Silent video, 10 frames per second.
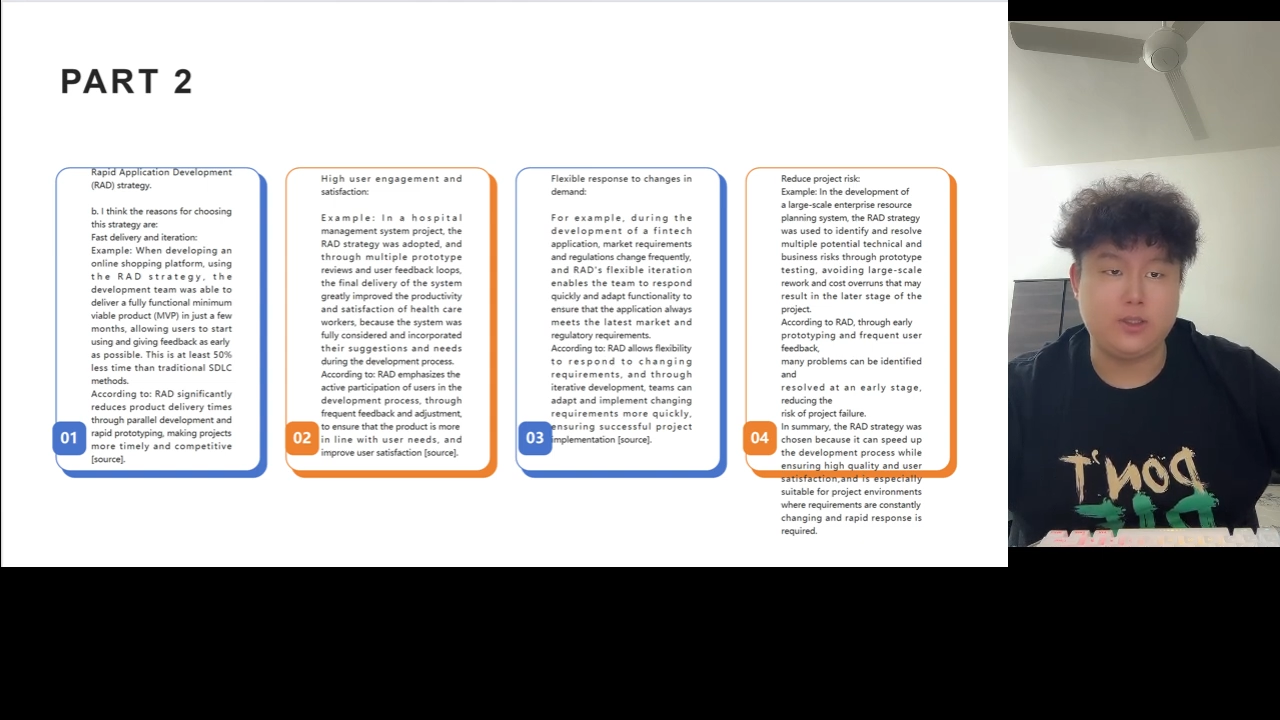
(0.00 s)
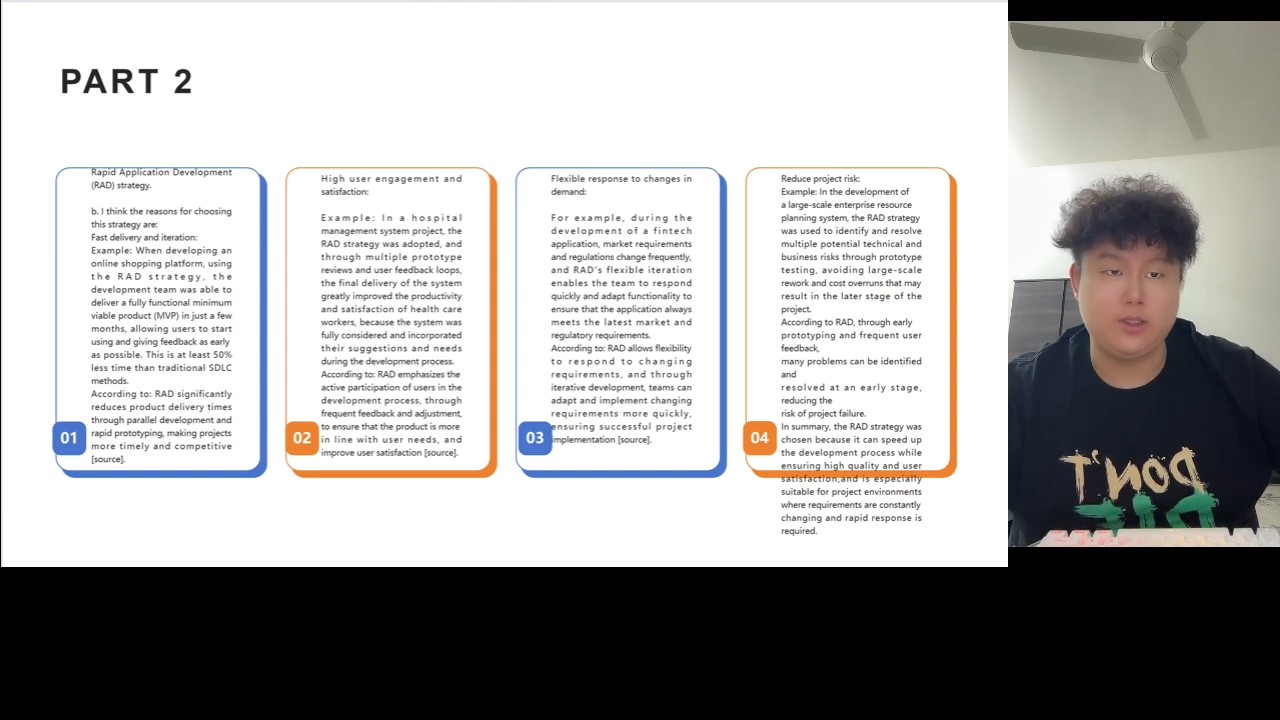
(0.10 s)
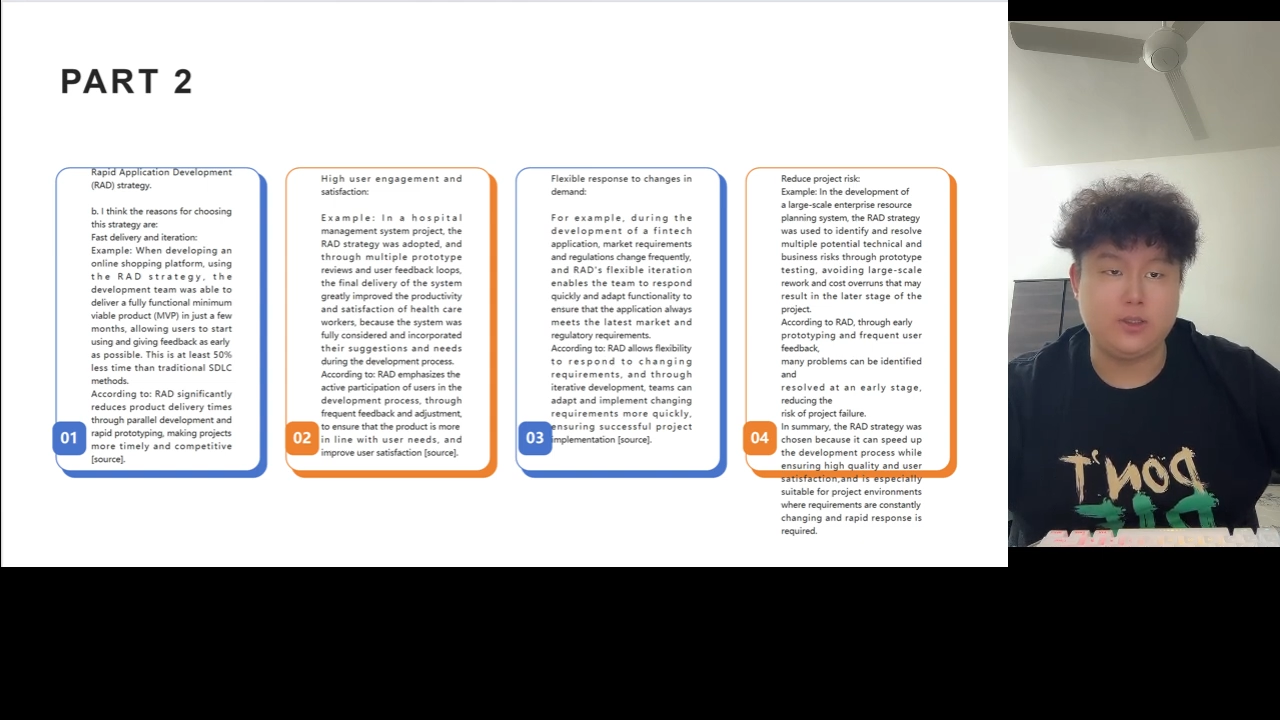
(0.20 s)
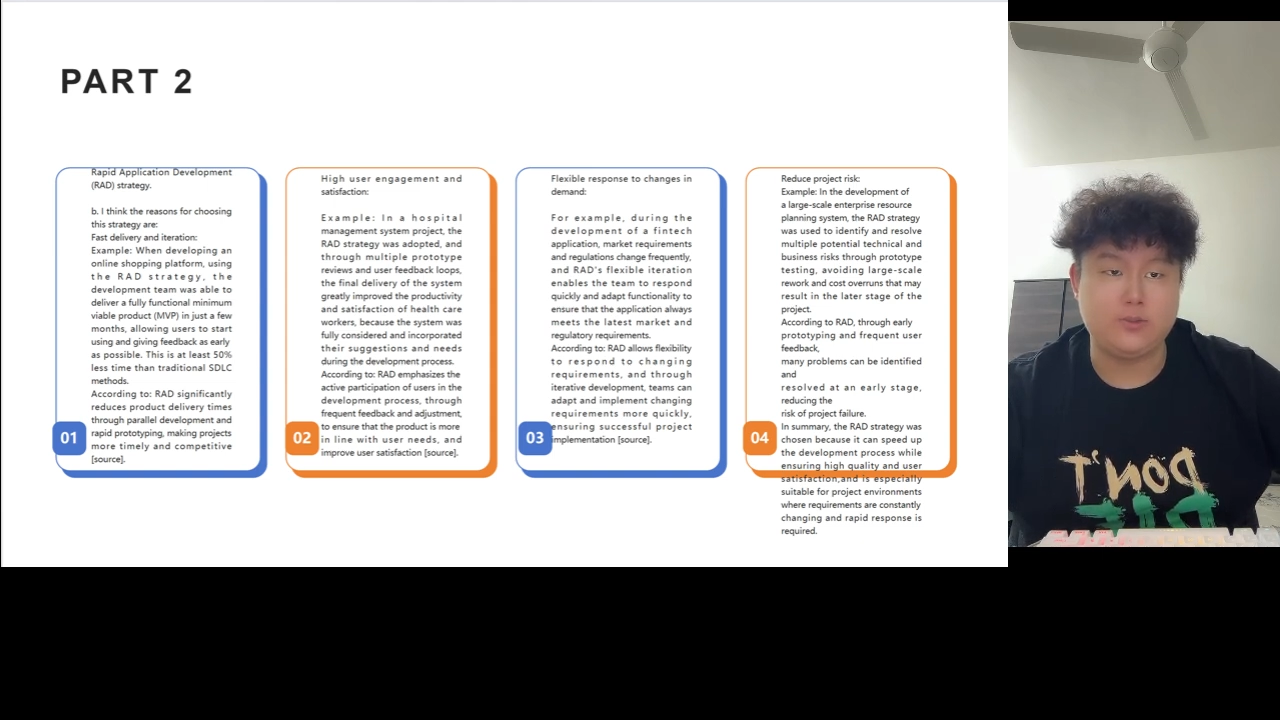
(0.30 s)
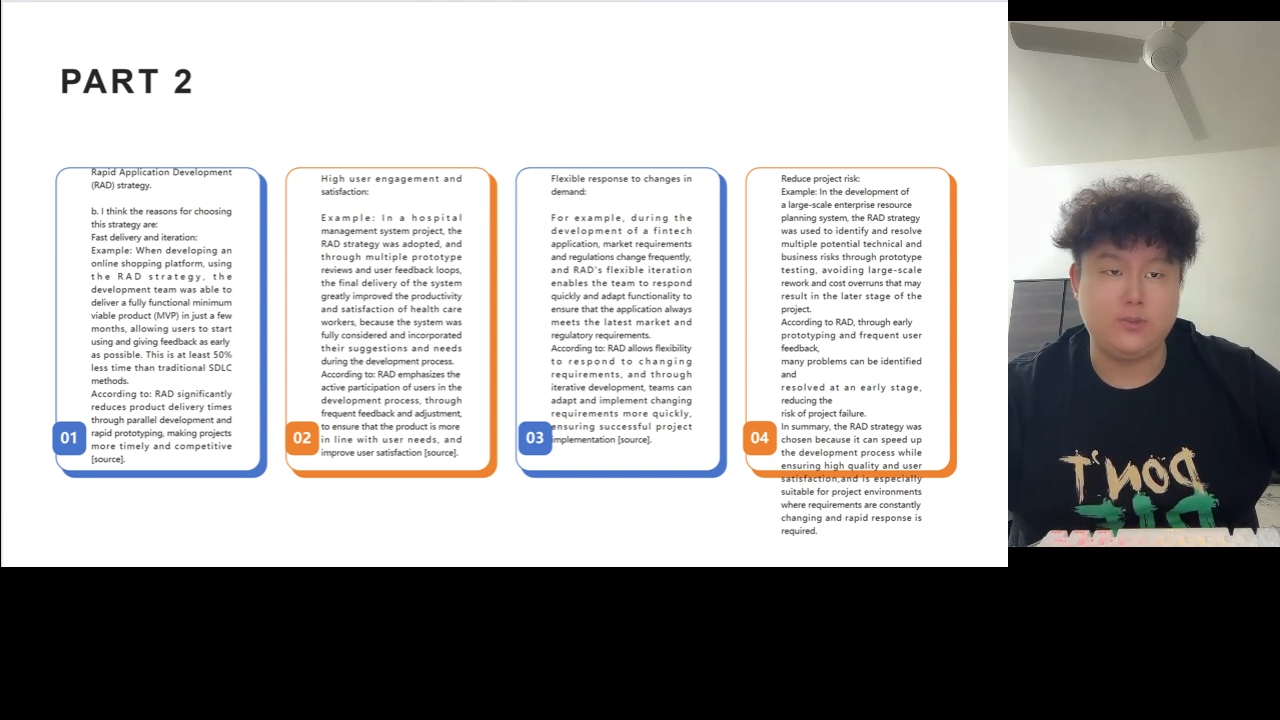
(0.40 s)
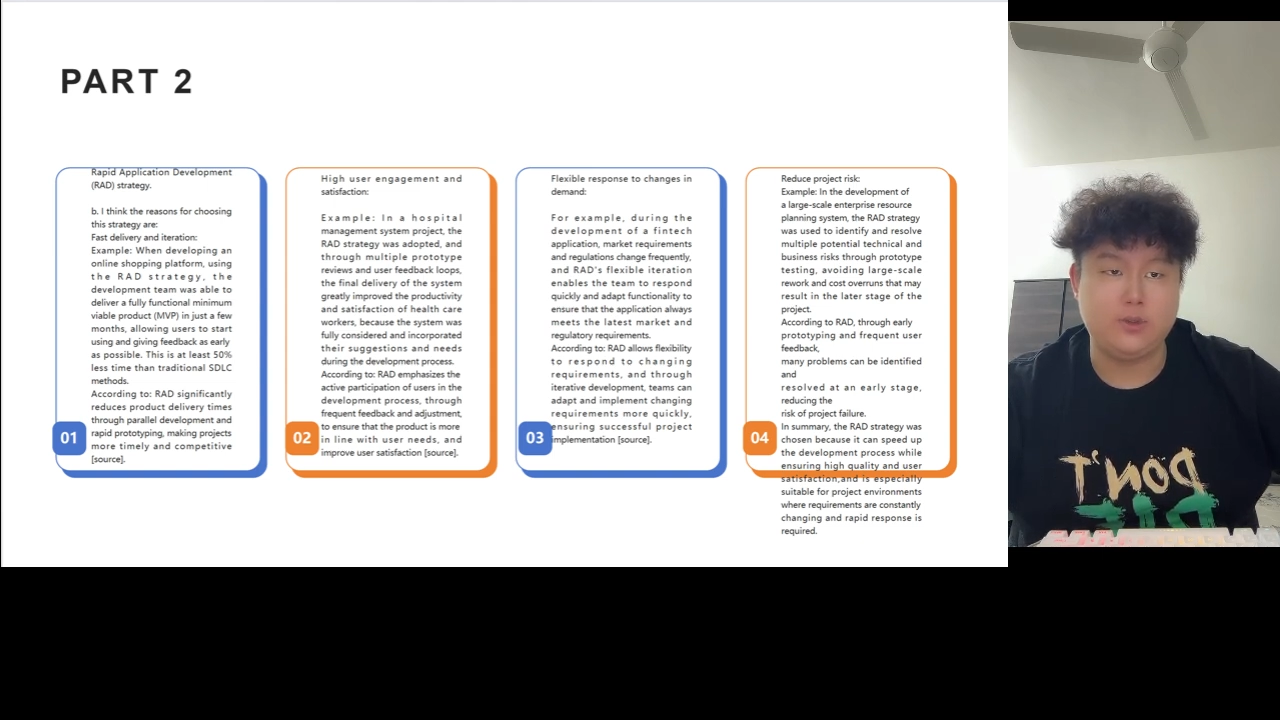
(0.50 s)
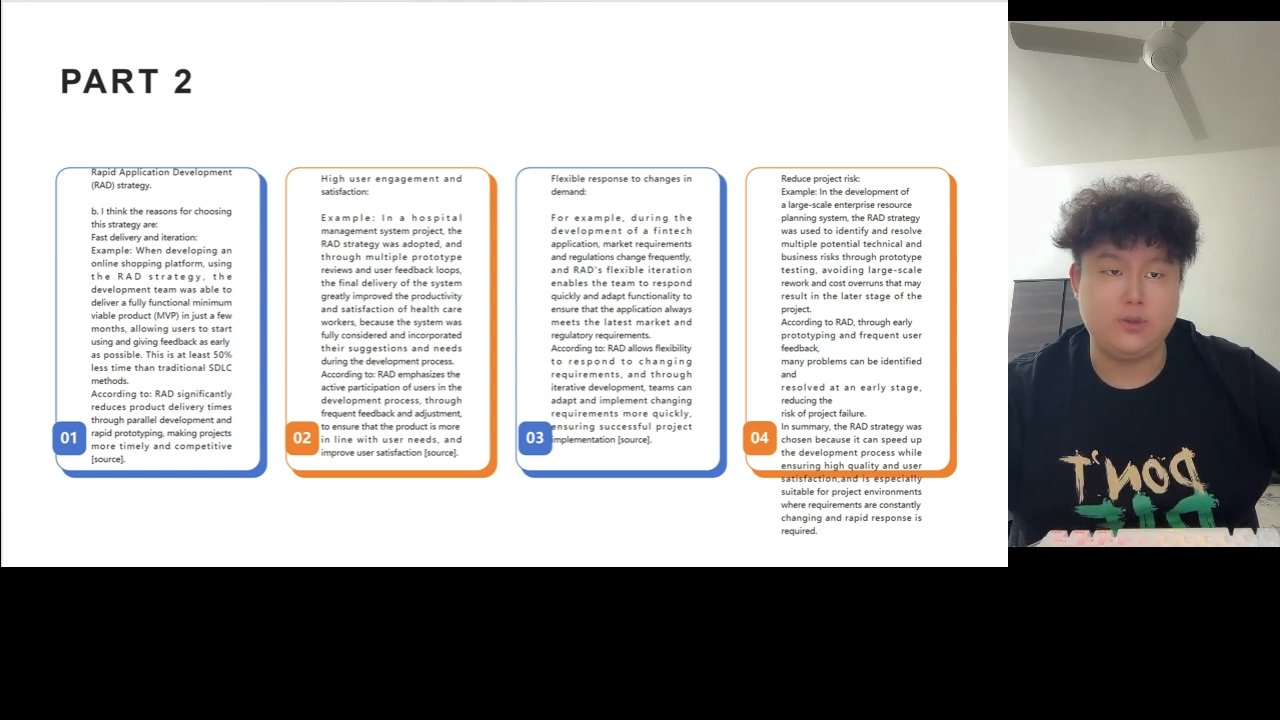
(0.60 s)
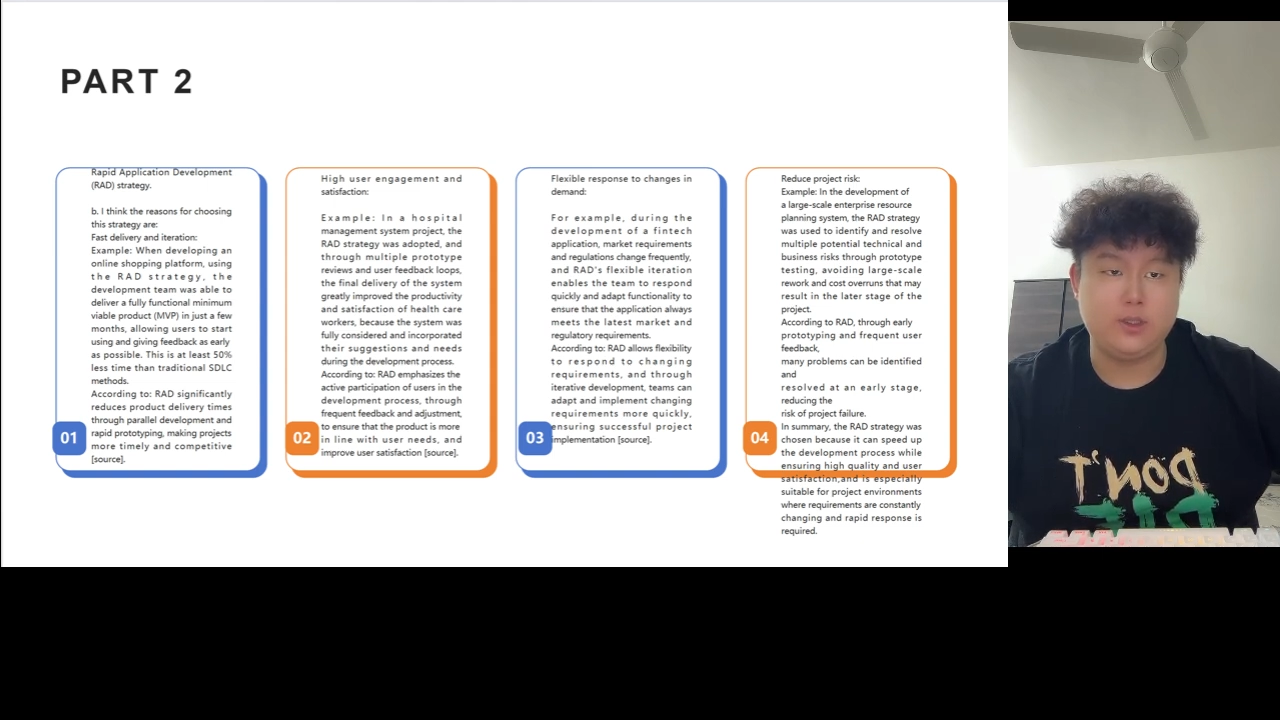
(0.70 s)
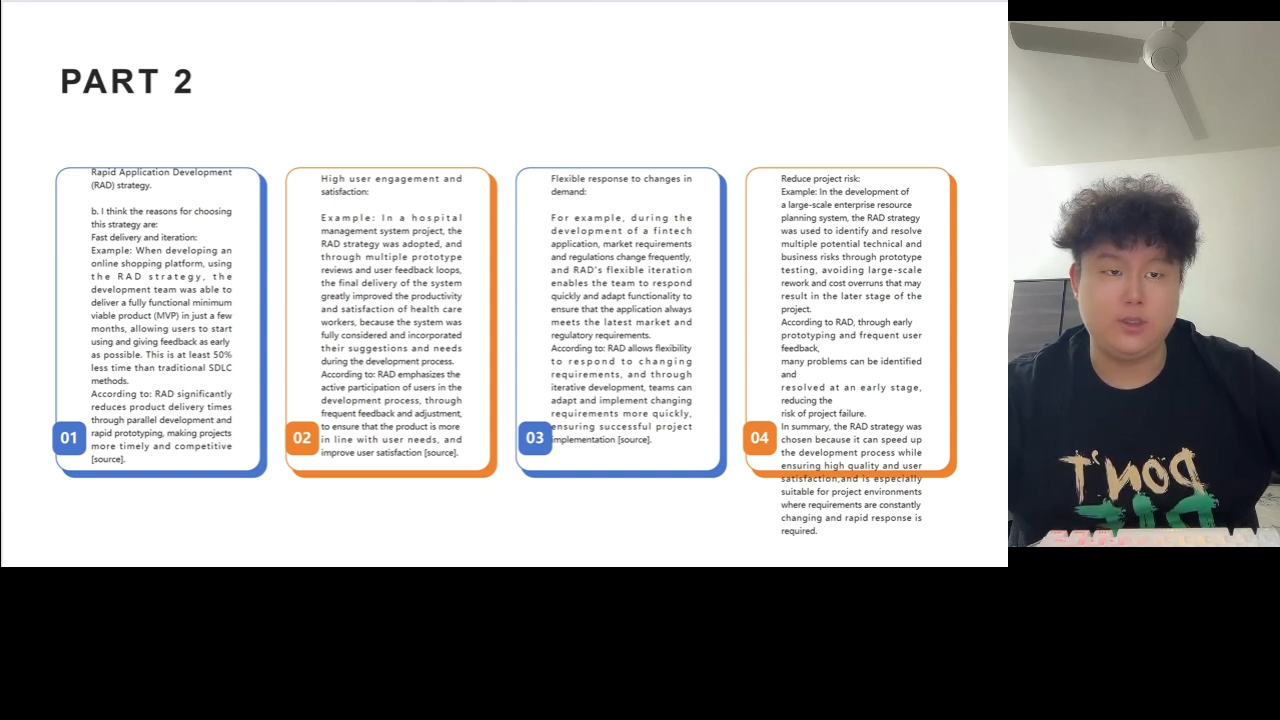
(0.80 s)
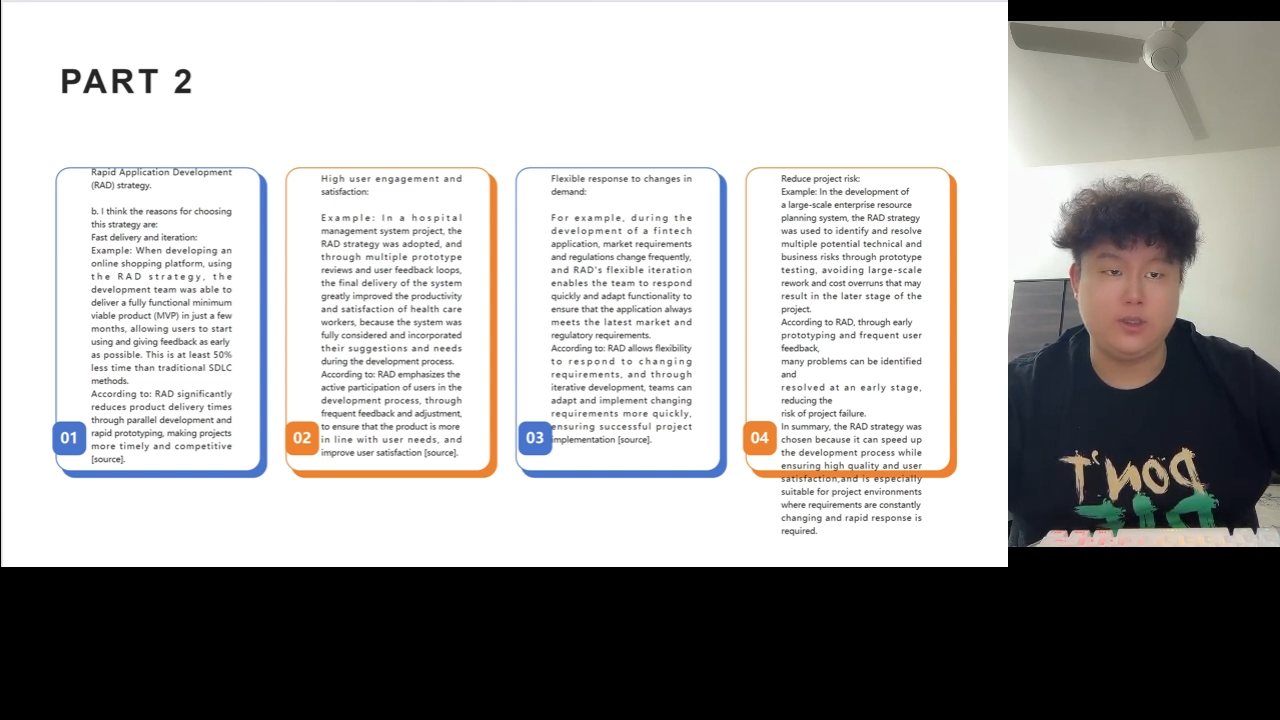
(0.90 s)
is more in